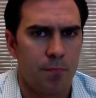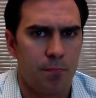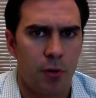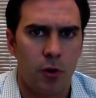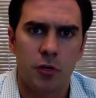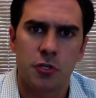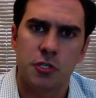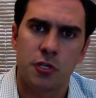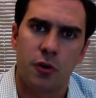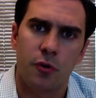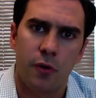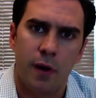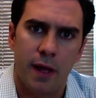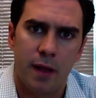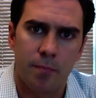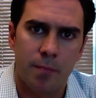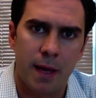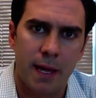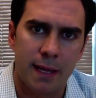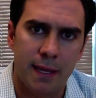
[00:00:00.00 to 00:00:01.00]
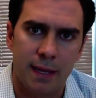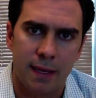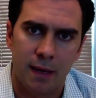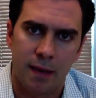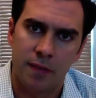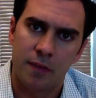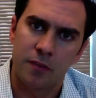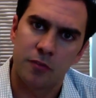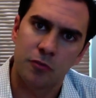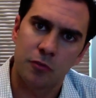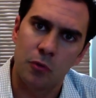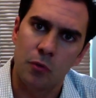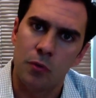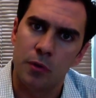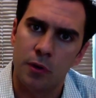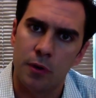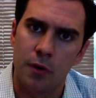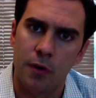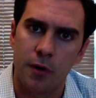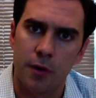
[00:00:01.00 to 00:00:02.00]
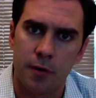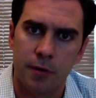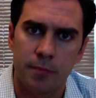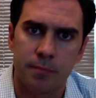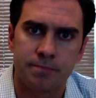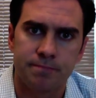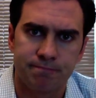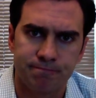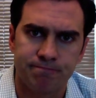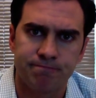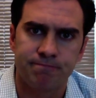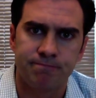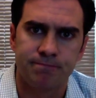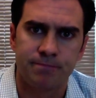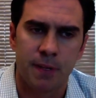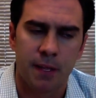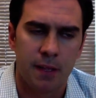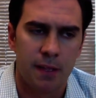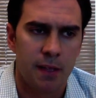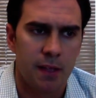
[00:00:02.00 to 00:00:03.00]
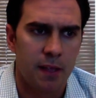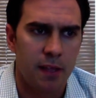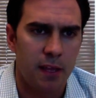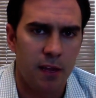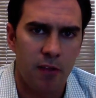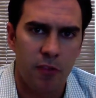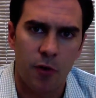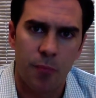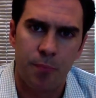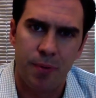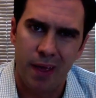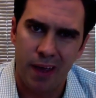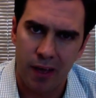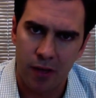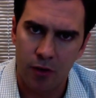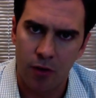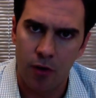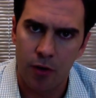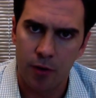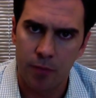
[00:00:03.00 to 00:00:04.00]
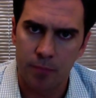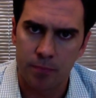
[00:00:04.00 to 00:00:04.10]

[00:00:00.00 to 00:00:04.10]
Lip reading: pushing around my kid in the schoolyard, they're picking on him,